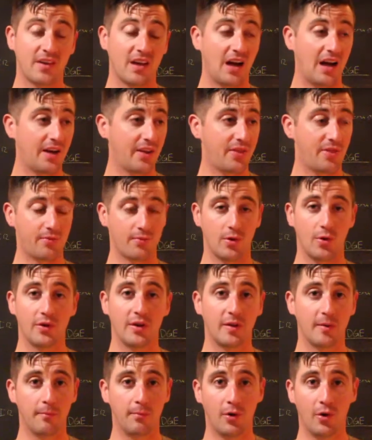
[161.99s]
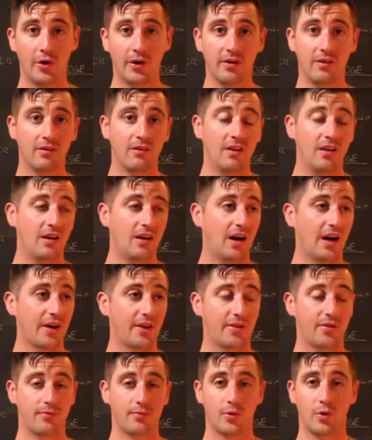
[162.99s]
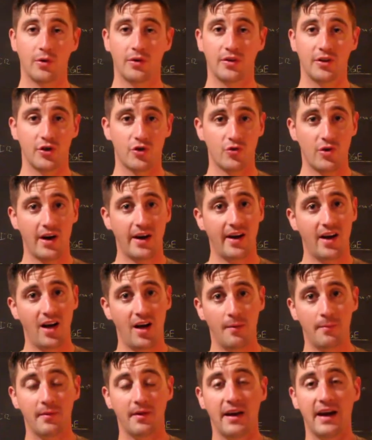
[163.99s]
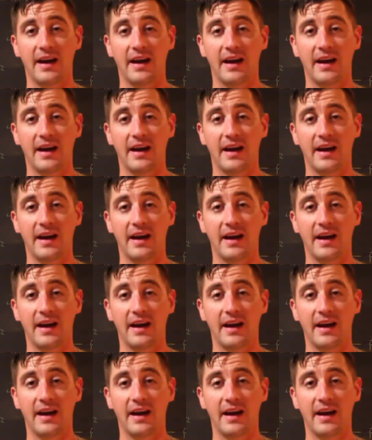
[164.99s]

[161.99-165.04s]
I throw in the boil, I throw it in the dry hop,